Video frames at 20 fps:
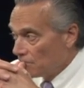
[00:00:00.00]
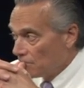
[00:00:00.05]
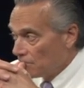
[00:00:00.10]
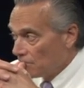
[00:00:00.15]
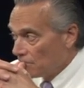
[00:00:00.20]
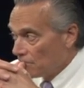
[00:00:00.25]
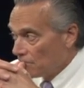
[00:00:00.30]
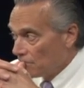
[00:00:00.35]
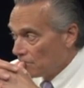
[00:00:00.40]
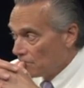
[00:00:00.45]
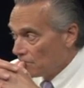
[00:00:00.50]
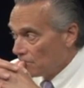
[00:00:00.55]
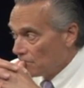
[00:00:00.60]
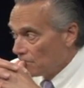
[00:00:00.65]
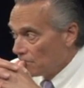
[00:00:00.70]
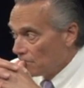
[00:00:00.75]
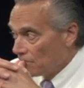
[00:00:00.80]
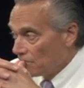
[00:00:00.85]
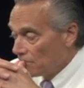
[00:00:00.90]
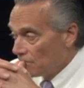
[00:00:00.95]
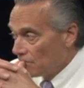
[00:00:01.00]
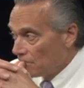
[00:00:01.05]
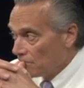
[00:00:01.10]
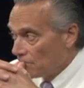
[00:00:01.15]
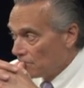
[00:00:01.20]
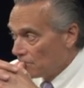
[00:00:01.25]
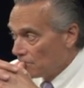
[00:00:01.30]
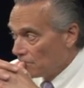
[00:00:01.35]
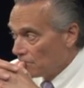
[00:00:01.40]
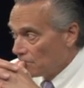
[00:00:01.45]

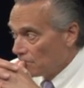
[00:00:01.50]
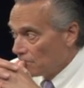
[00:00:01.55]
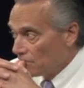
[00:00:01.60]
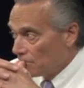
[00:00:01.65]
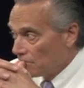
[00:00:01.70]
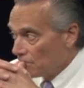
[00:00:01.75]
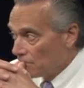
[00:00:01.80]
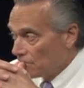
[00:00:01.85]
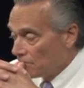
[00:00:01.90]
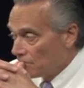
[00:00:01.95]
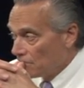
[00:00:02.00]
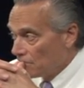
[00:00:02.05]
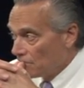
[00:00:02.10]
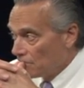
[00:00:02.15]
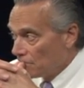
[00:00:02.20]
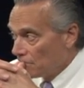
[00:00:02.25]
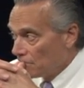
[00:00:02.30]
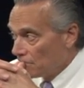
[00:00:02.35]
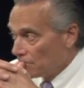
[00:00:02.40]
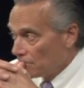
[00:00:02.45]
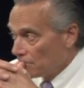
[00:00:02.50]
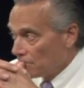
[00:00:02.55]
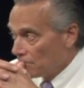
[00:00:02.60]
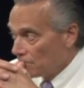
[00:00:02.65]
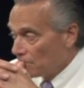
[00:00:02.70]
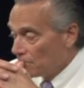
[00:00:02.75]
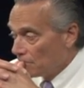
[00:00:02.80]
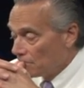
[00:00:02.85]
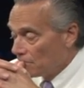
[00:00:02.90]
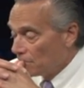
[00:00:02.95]

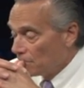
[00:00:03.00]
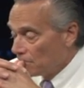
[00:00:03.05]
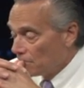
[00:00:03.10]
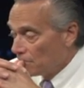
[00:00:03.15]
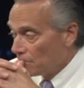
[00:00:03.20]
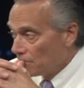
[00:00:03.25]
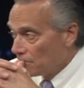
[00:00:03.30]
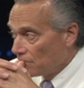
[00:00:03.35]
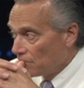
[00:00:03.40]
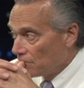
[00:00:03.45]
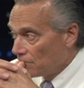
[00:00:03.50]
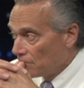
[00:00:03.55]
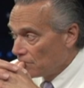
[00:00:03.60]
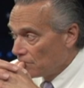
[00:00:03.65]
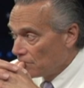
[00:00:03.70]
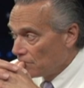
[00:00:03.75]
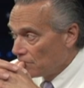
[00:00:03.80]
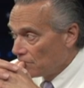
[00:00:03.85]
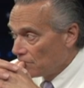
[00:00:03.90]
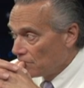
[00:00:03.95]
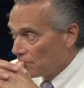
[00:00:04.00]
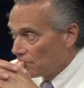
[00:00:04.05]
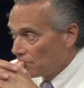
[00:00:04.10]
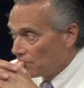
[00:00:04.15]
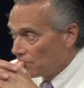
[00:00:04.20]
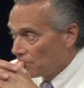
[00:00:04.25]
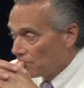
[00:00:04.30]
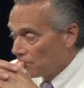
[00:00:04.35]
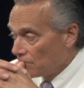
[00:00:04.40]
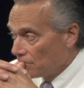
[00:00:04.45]

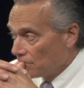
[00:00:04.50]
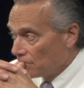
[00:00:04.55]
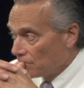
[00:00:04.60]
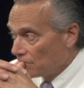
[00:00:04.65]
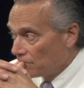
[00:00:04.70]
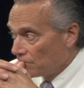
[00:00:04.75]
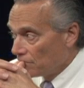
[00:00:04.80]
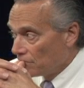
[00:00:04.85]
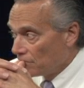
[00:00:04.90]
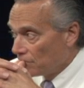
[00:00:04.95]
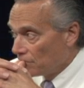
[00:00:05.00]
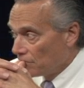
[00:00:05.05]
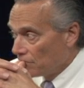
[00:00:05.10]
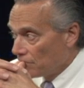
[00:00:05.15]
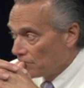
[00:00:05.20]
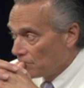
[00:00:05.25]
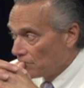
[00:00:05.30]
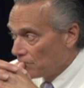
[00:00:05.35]
(not speaking)